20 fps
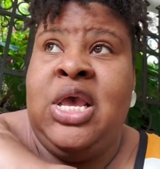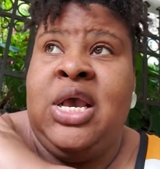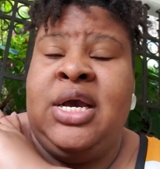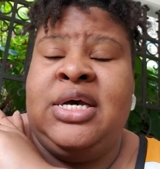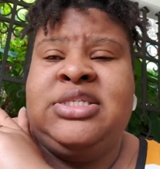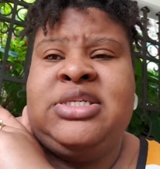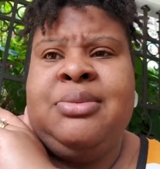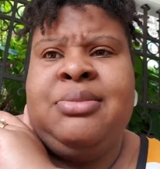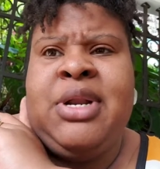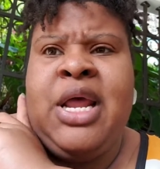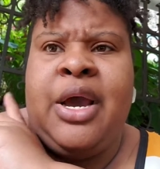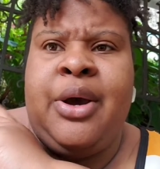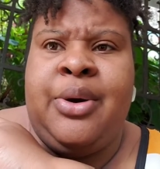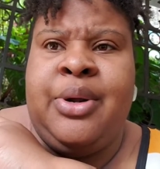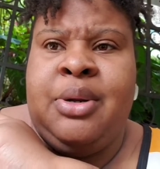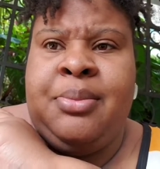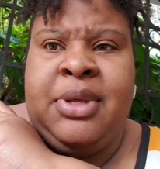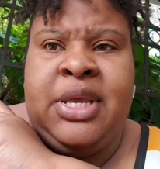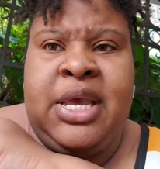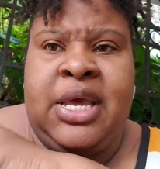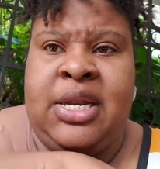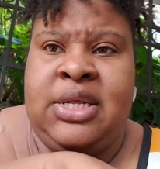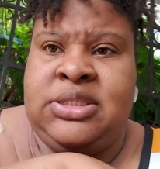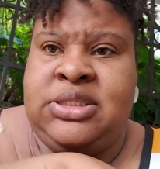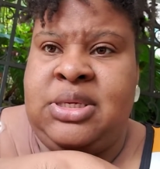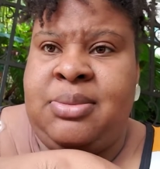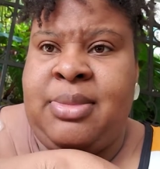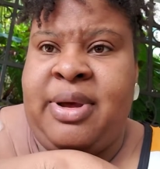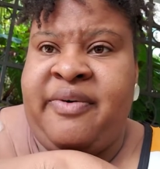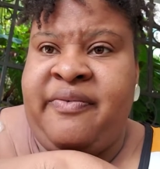because I'm not going to be
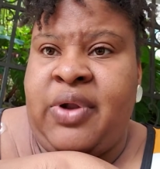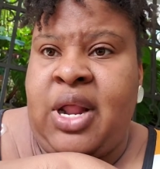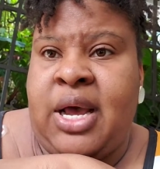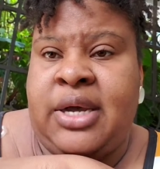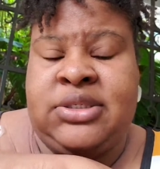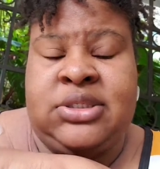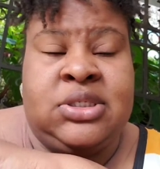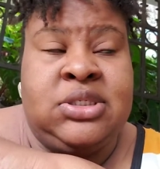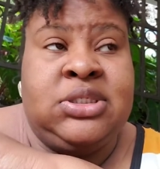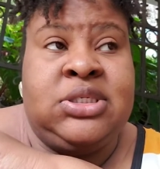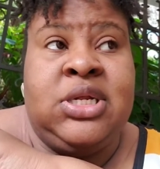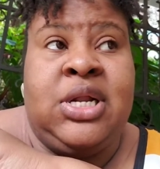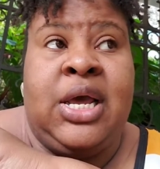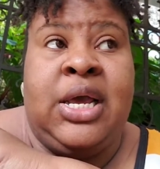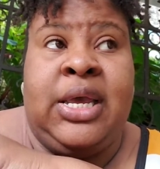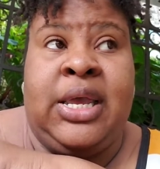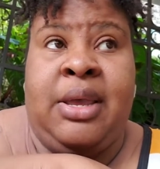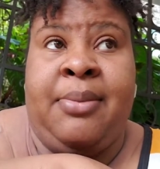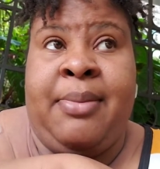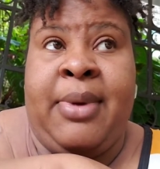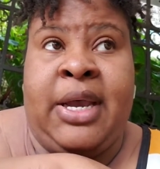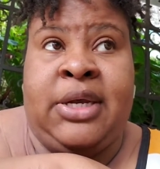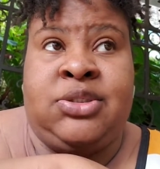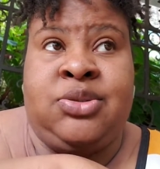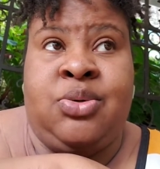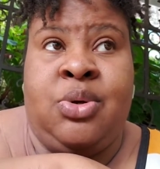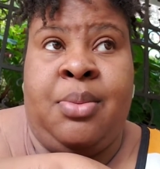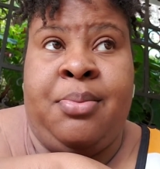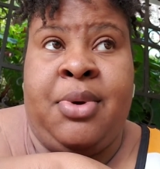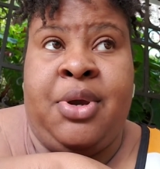editing my vlogs until I get back
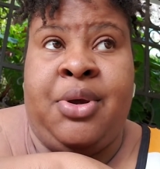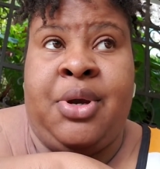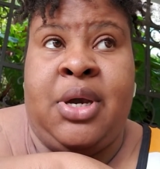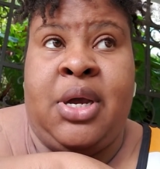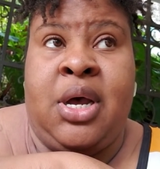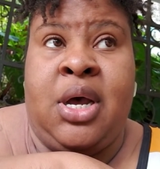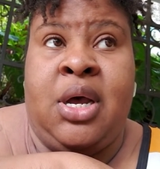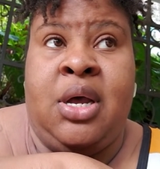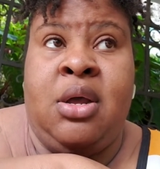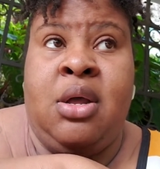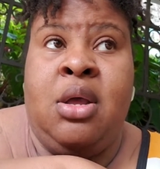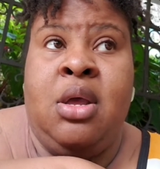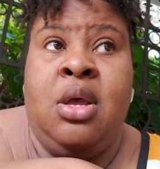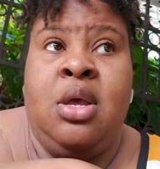to America.